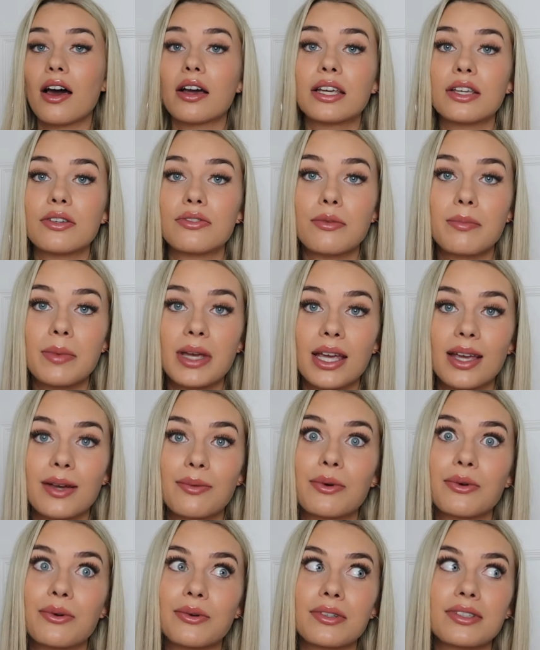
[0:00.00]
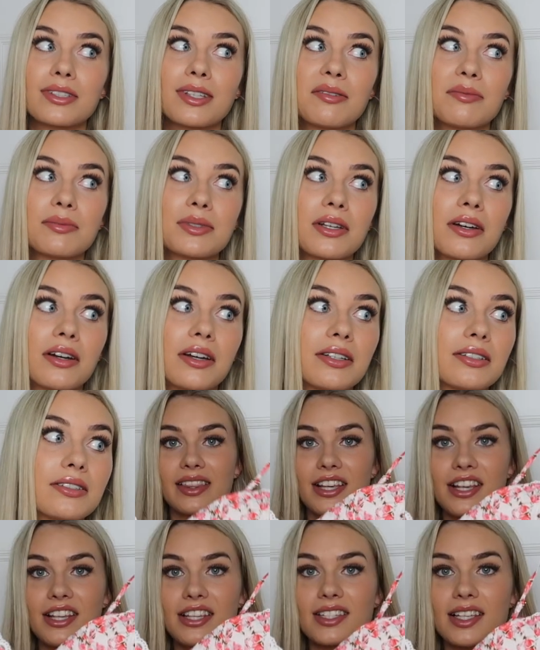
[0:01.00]
lucky for me, we're all the same size.
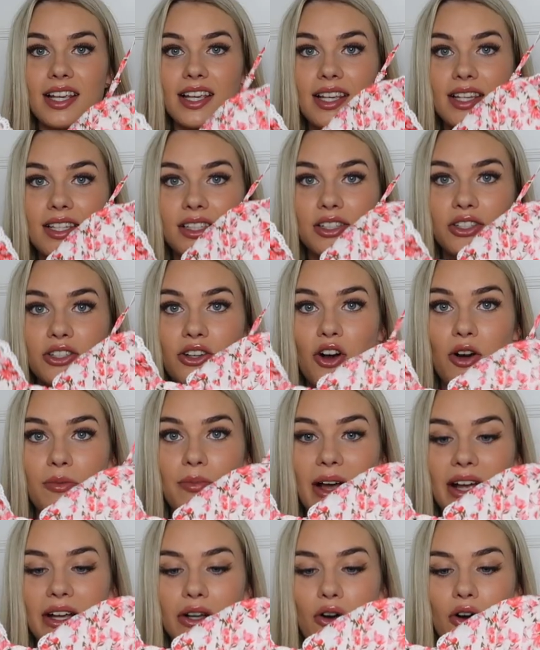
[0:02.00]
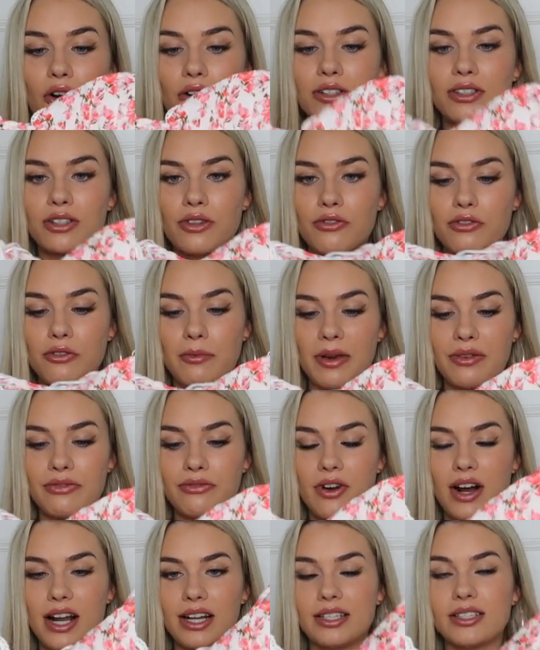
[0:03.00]
This is the top I got for my
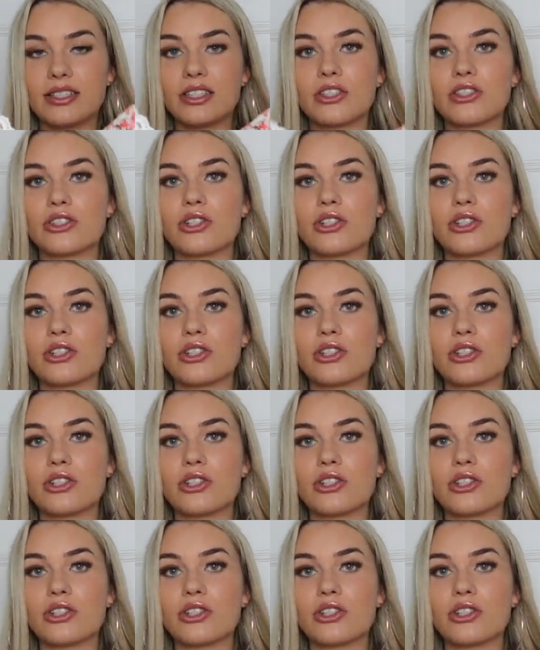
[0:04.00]
friend,